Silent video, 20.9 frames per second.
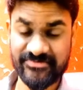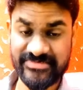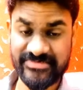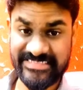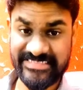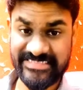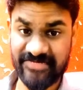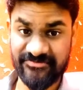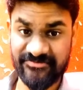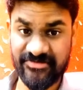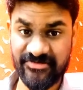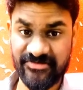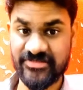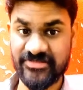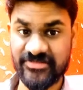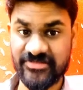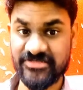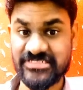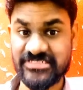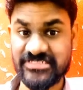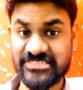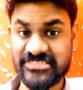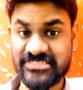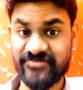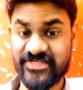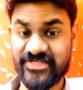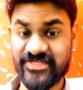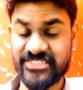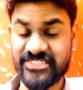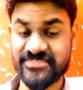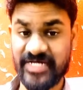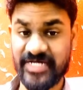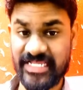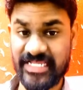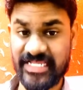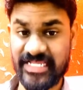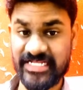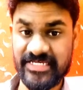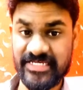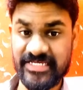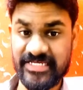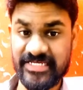traffic we use in affiliate
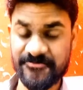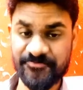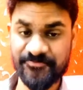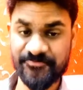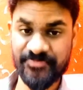marketing.